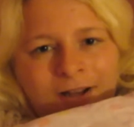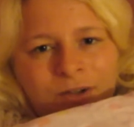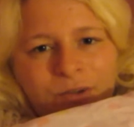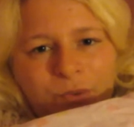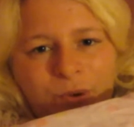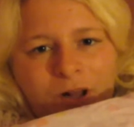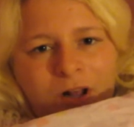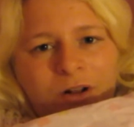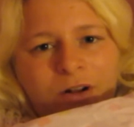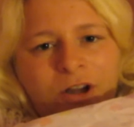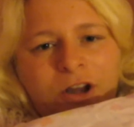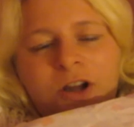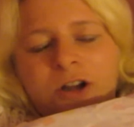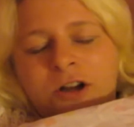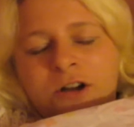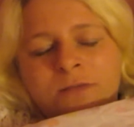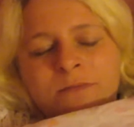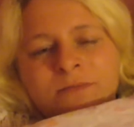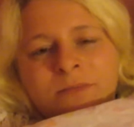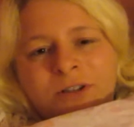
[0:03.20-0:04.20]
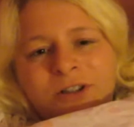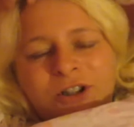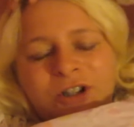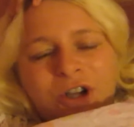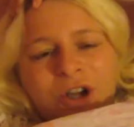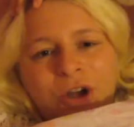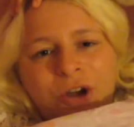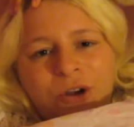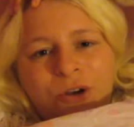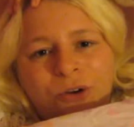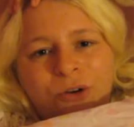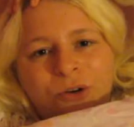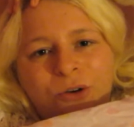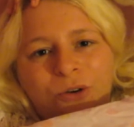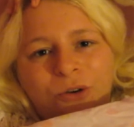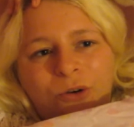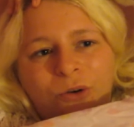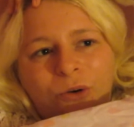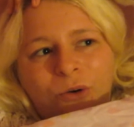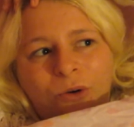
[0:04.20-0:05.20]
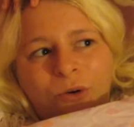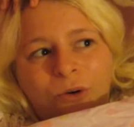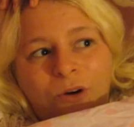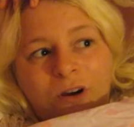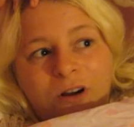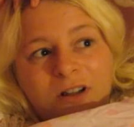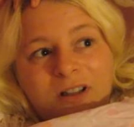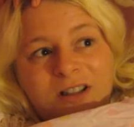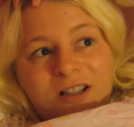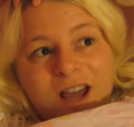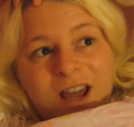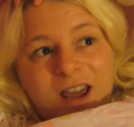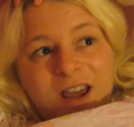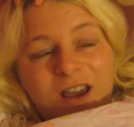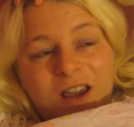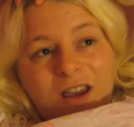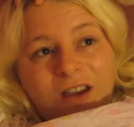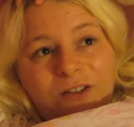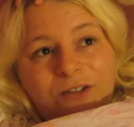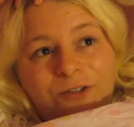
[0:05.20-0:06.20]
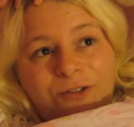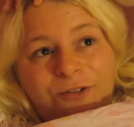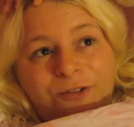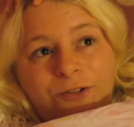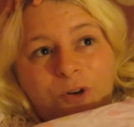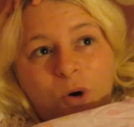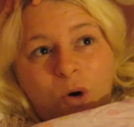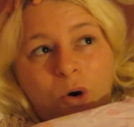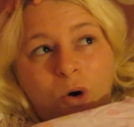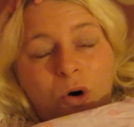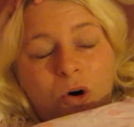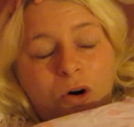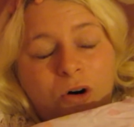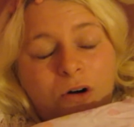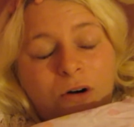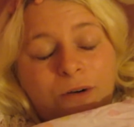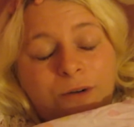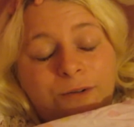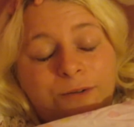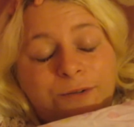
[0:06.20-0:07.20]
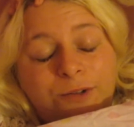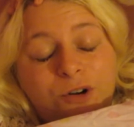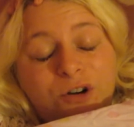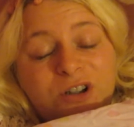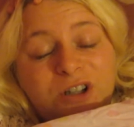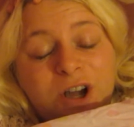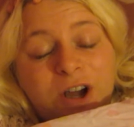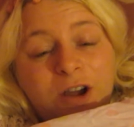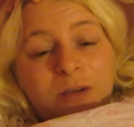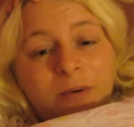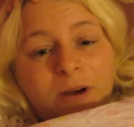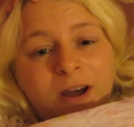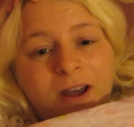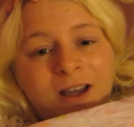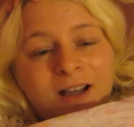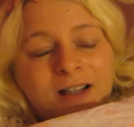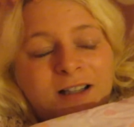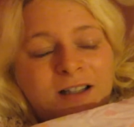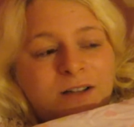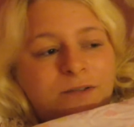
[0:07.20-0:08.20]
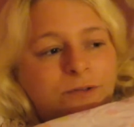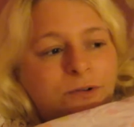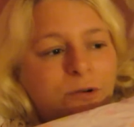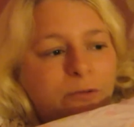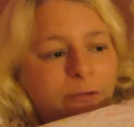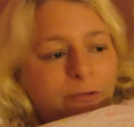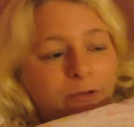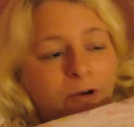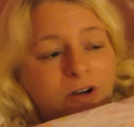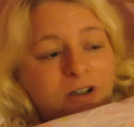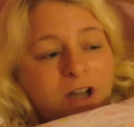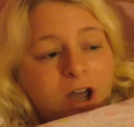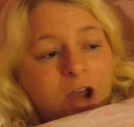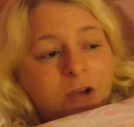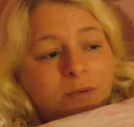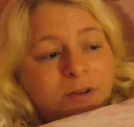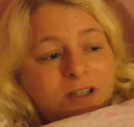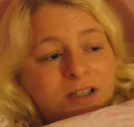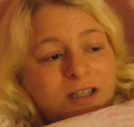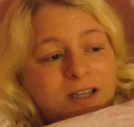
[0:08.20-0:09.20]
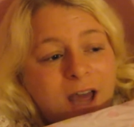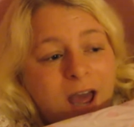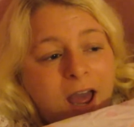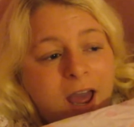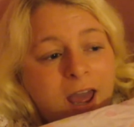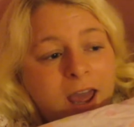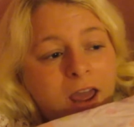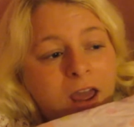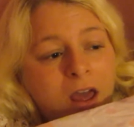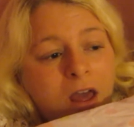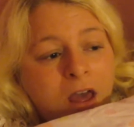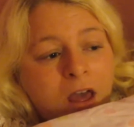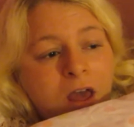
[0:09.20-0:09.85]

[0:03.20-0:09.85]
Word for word: and welcome to day 4 of Vlogtober. It is the 4th of October today.